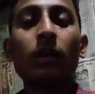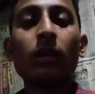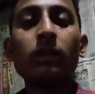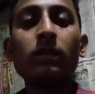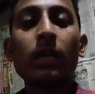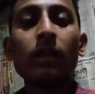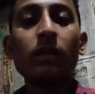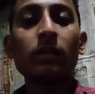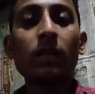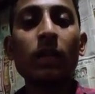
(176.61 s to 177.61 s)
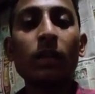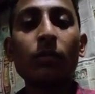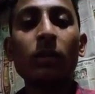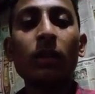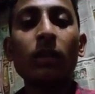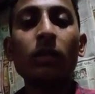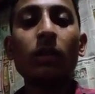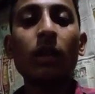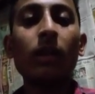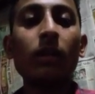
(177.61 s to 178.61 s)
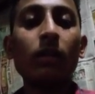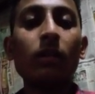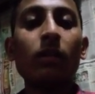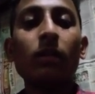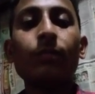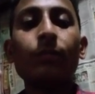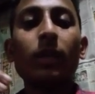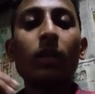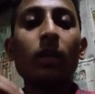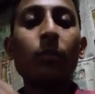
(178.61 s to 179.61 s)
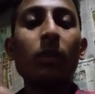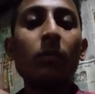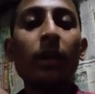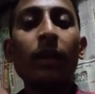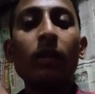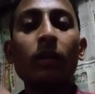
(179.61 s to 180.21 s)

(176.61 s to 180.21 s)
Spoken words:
understand the static meaning, and keep in mind,